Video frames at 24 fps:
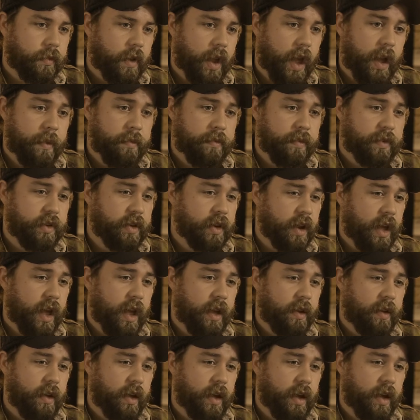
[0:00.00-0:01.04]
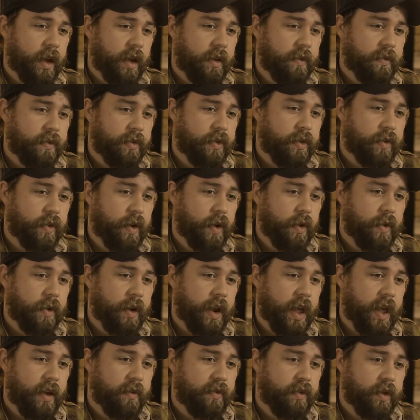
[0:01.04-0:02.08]
I've
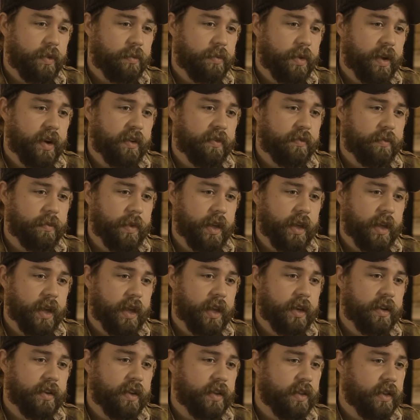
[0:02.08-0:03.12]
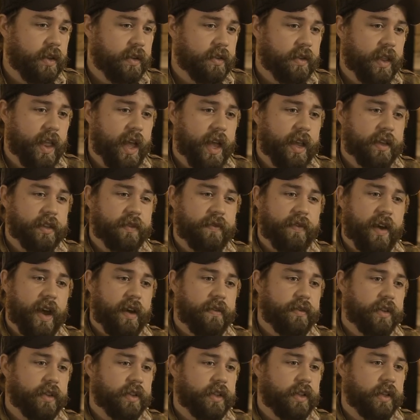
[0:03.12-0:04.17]
thrown every bit of me into these last
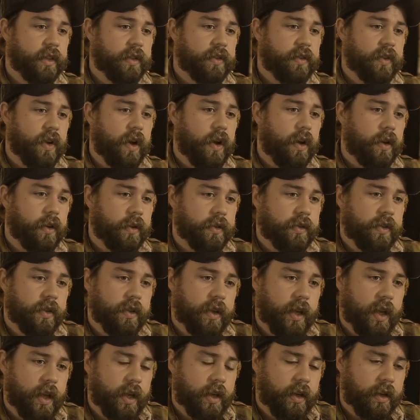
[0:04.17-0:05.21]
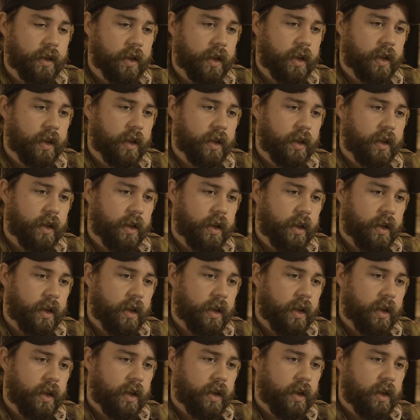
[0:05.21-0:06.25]
5 or 6 songs, and
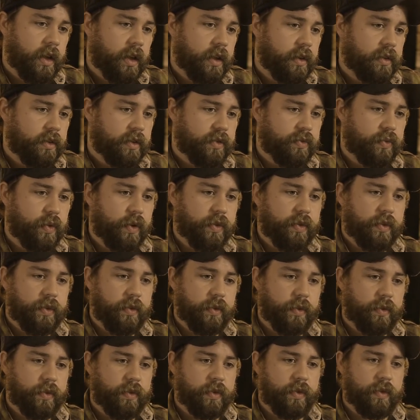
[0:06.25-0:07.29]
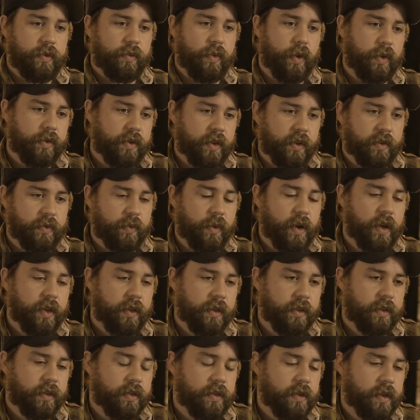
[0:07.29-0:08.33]
just wrote this
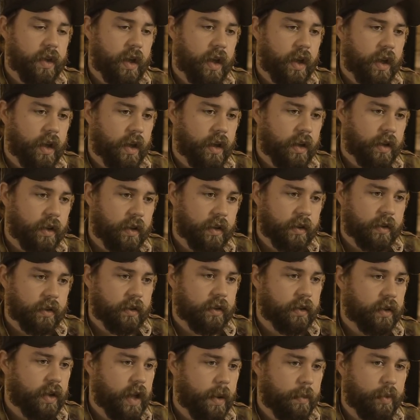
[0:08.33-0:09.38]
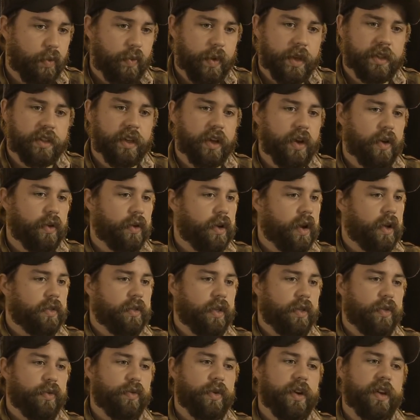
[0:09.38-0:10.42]
one a couple weeks ago called
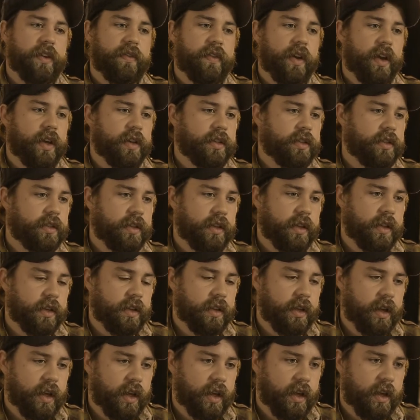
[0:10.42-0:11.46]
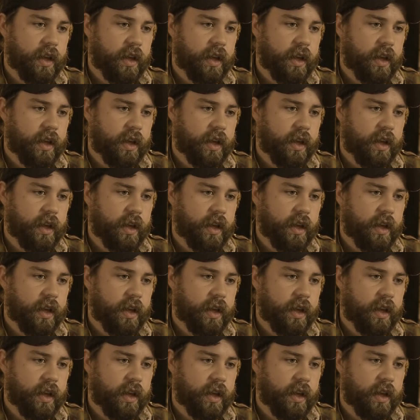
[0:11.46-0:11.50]
The Three of Us, and